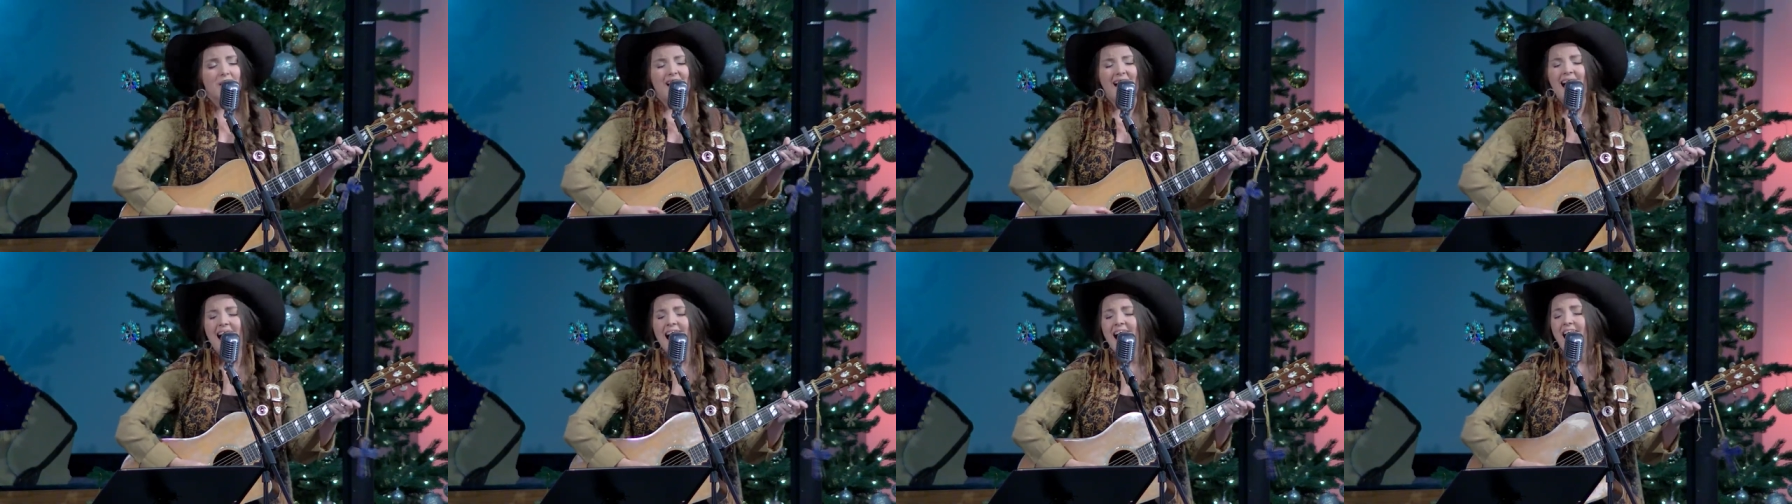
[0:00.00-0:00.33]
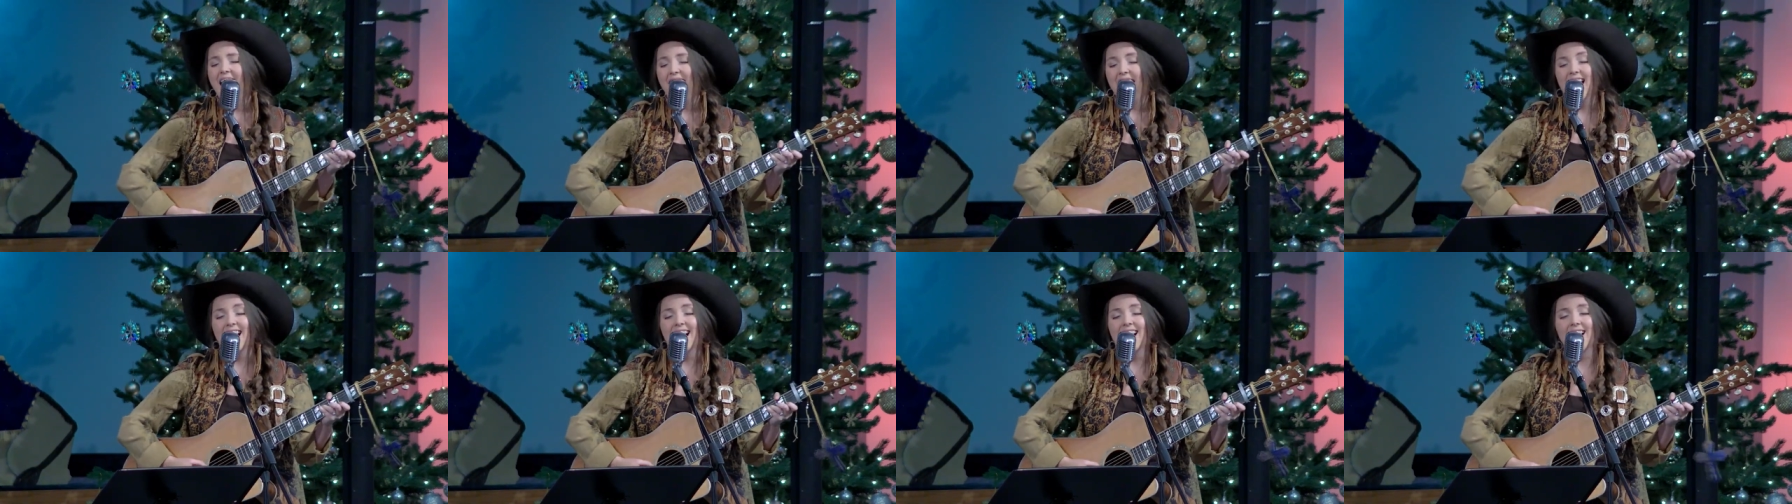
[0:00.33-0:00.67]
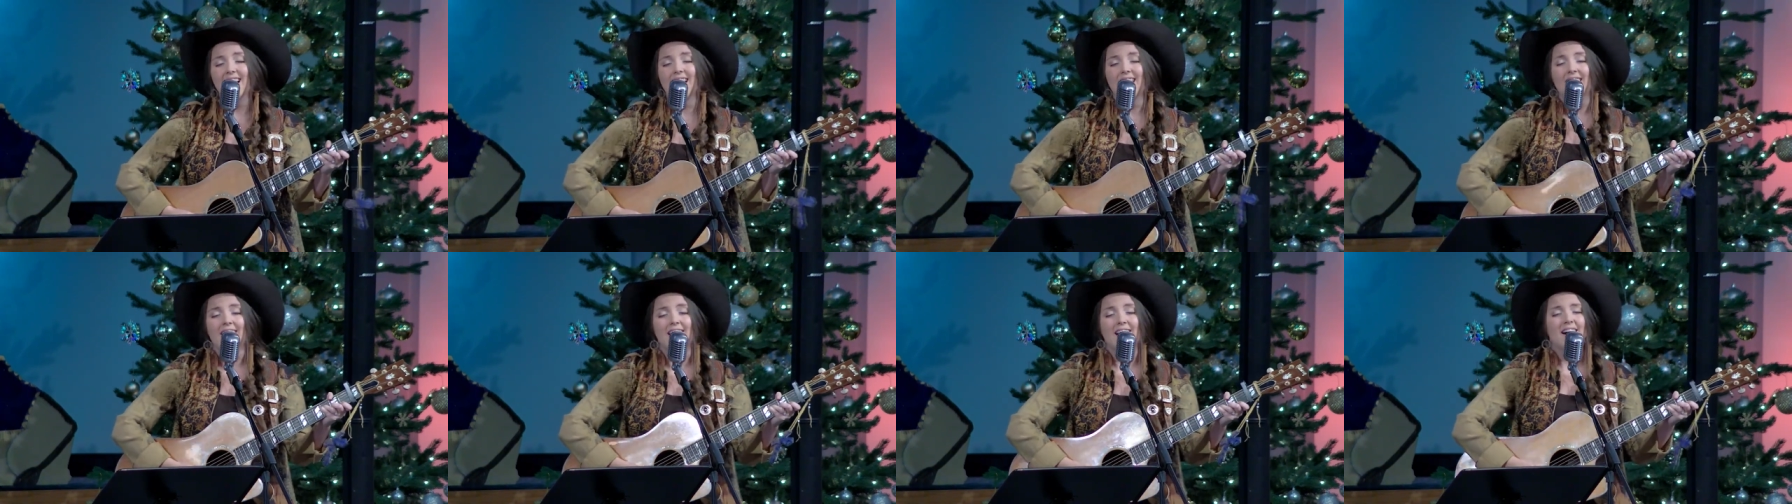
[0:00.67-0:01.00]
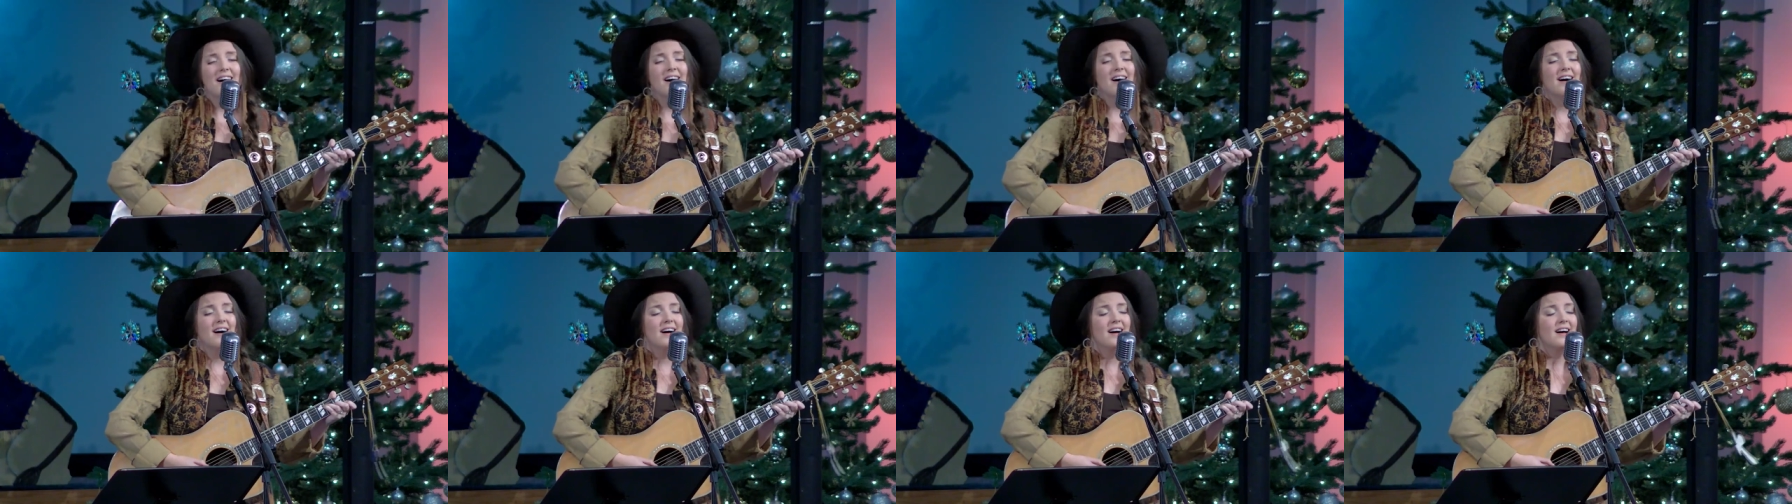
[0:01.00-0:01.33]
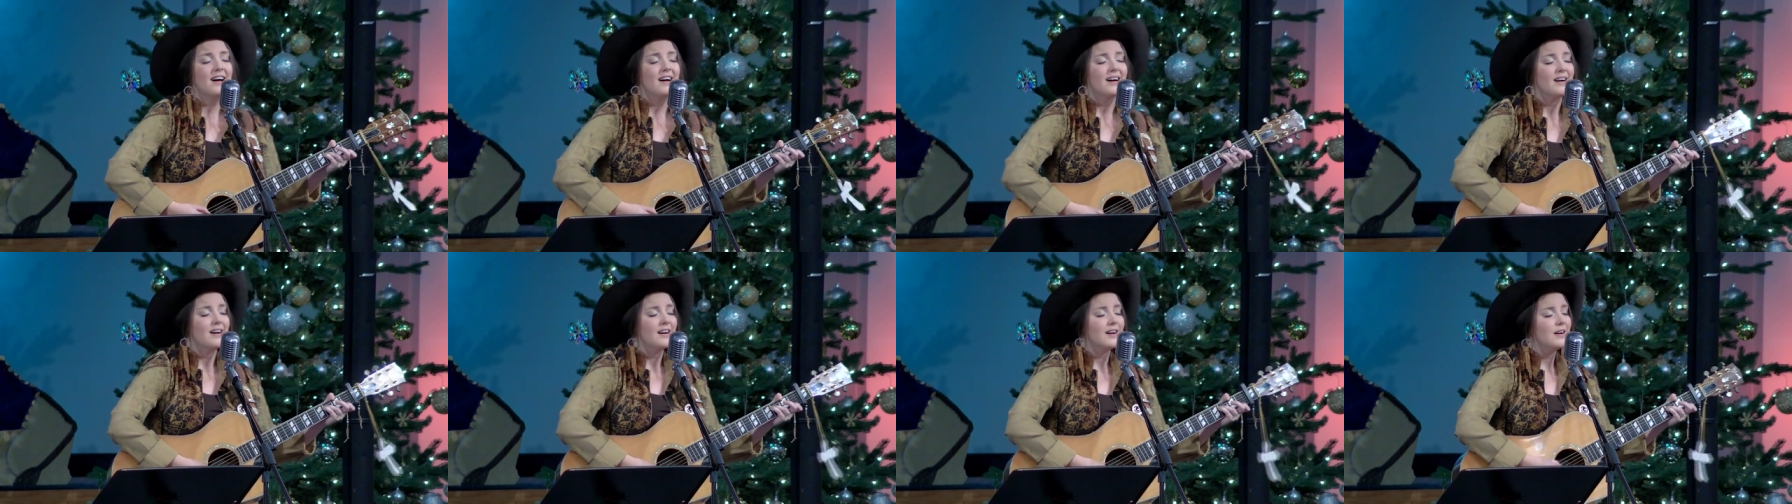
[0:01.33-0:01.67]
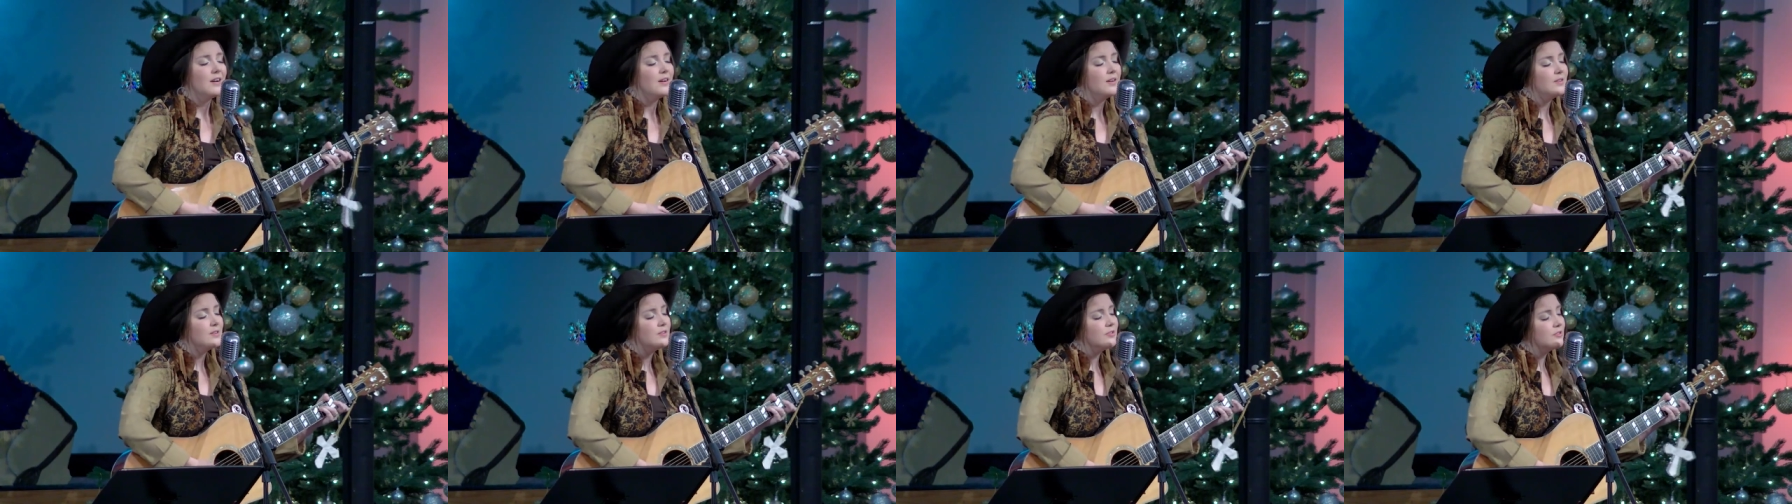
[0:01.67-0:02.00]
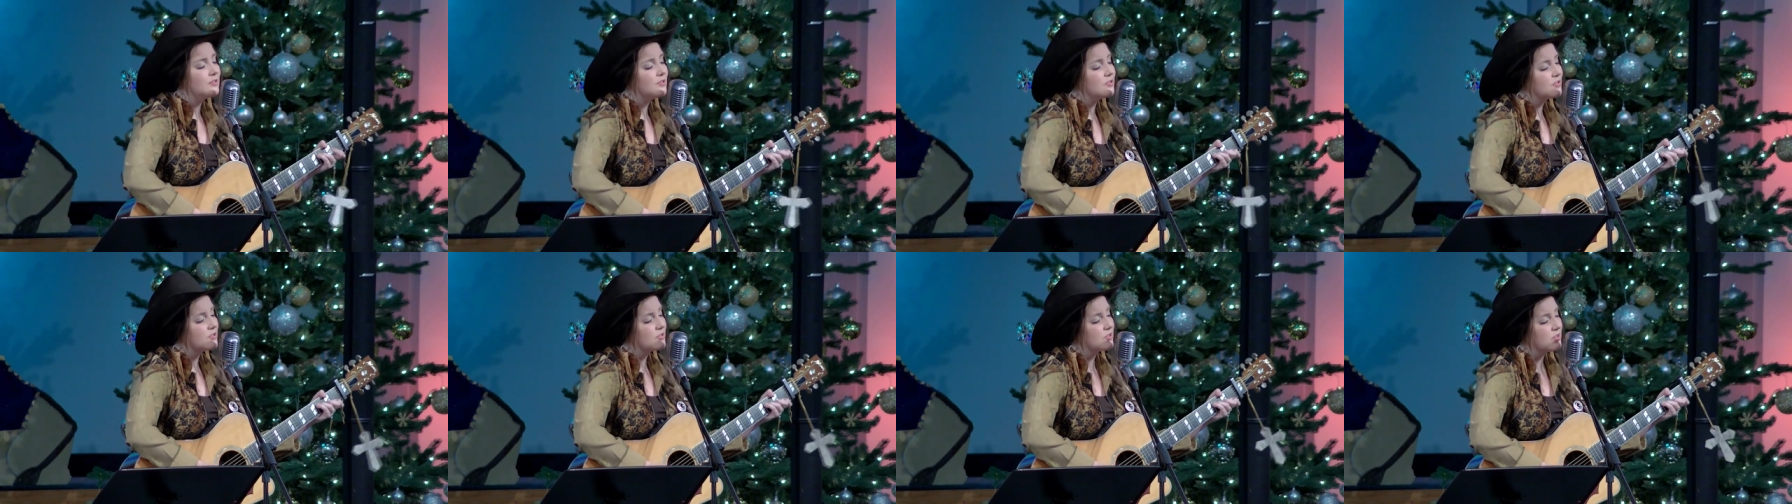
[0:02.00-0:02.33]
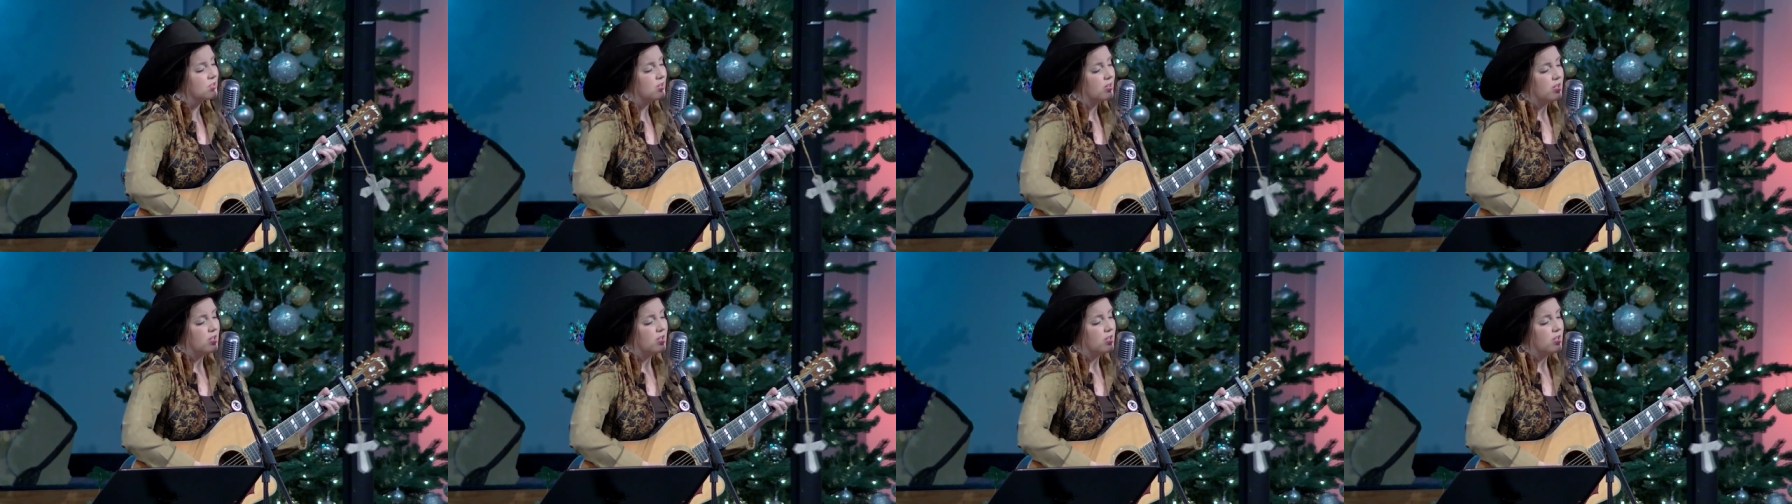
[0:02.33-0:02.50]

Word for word: world.